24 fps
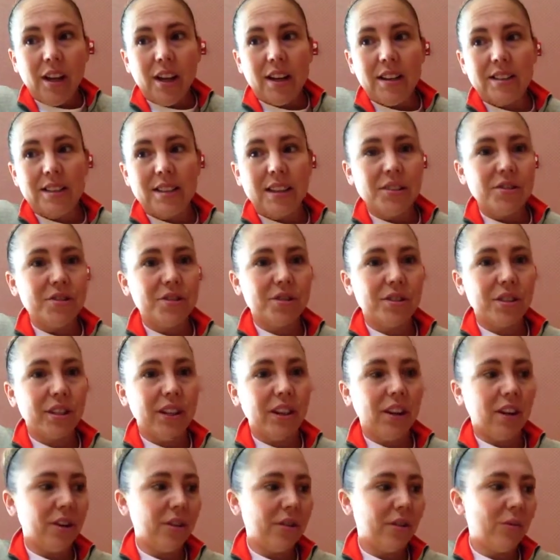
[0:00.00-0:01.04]
essentially
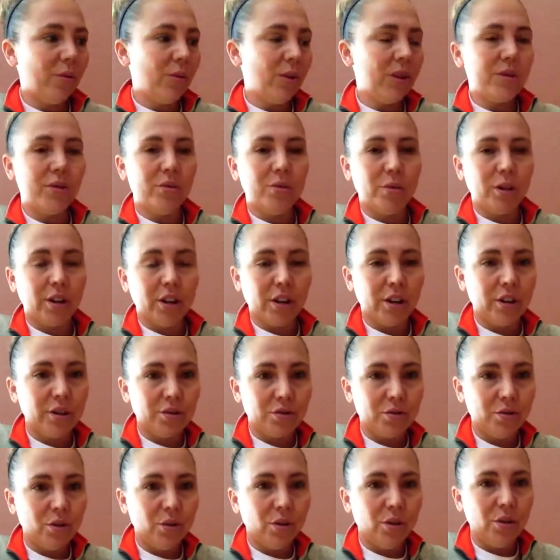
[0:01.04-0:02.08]
are the ones who are in
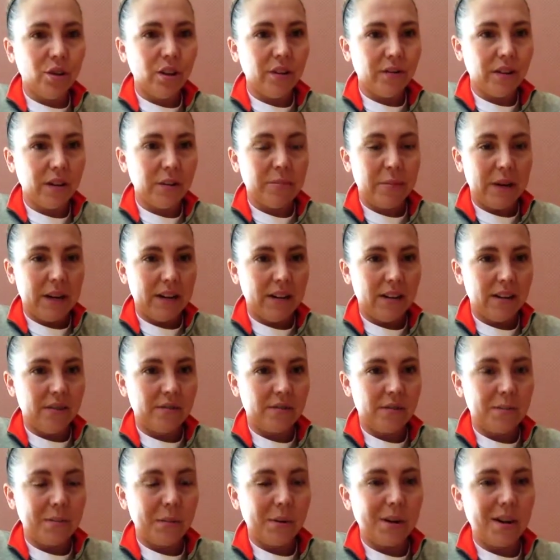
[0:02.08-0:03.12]
control of competitive
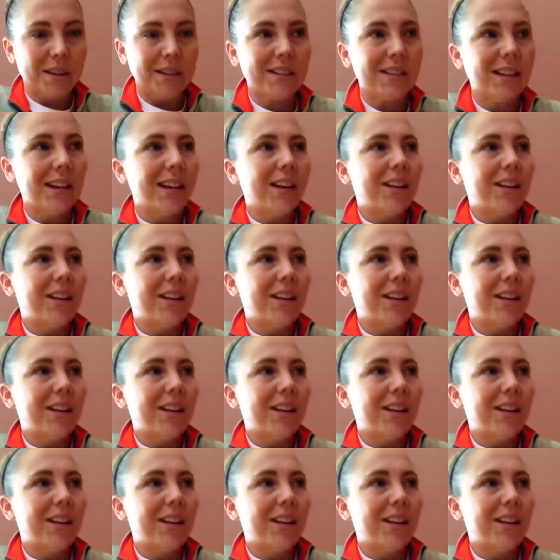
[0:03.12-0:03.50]
sports.